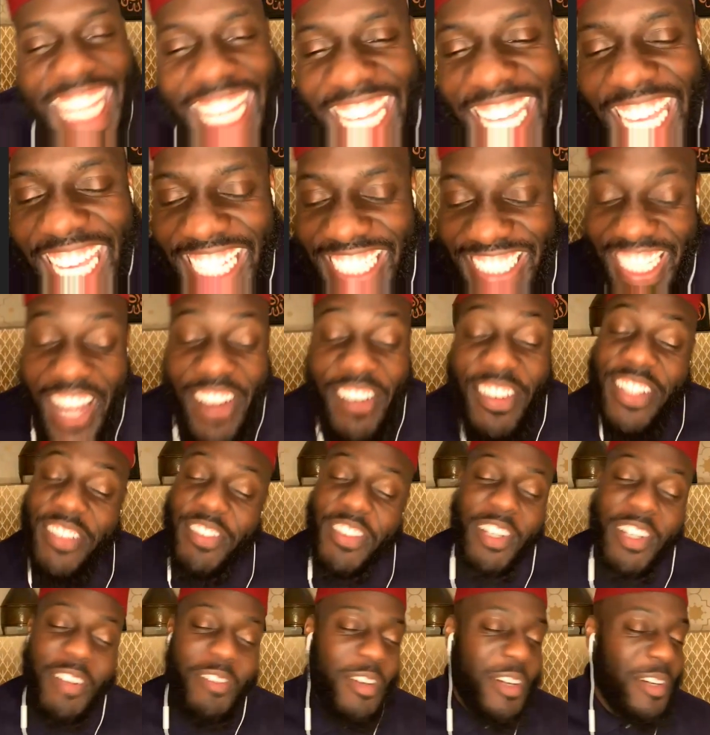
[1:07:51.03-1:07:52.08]

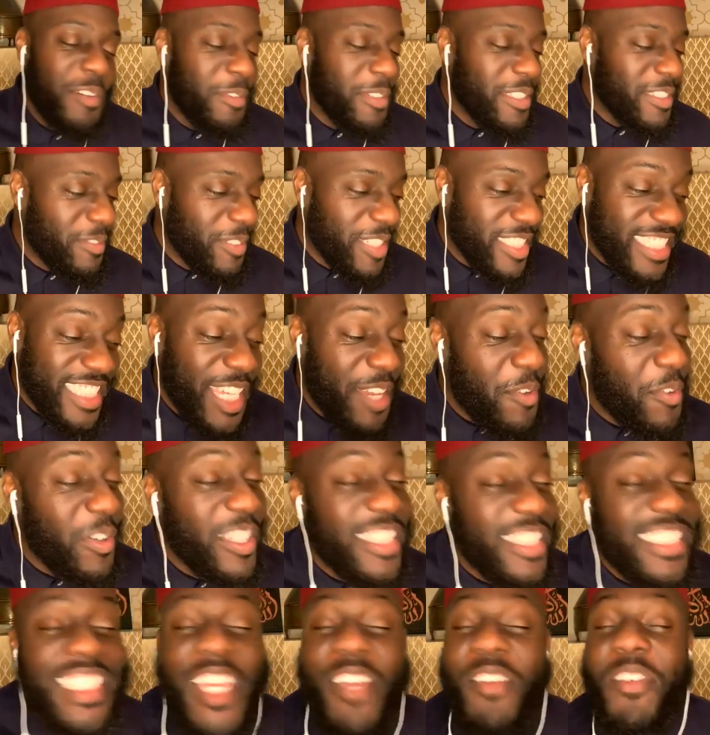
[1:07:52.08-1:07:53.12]
We'll
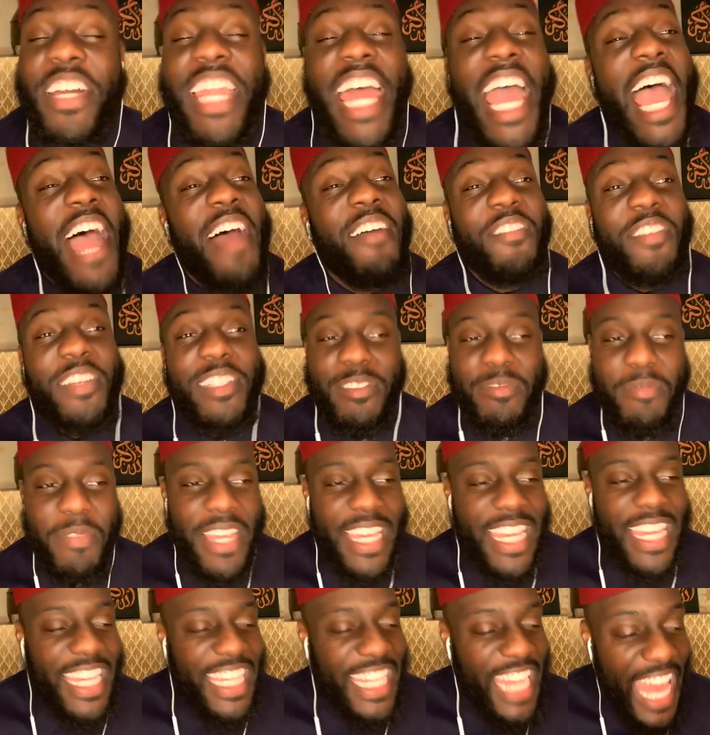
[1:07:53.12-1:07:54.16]
see what happens,
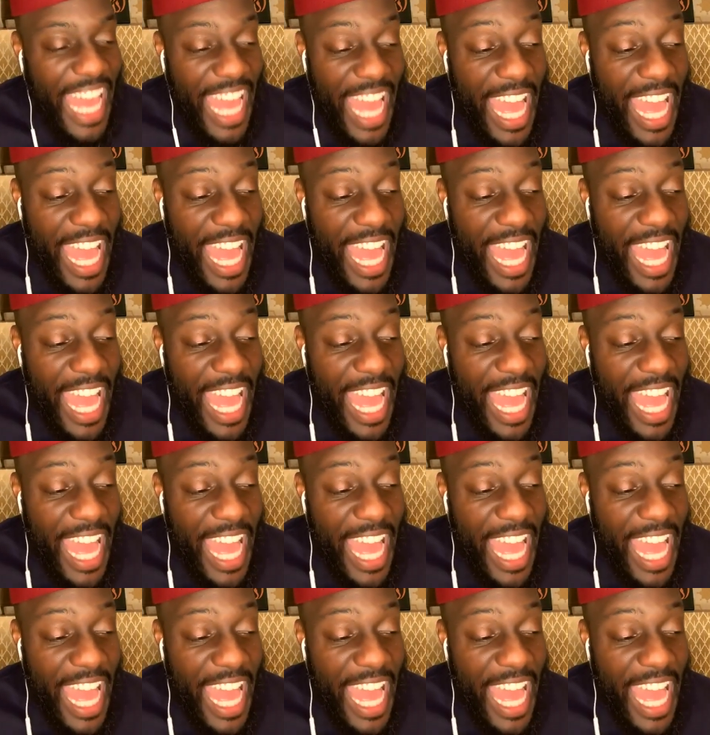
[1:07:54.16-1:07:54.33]
man.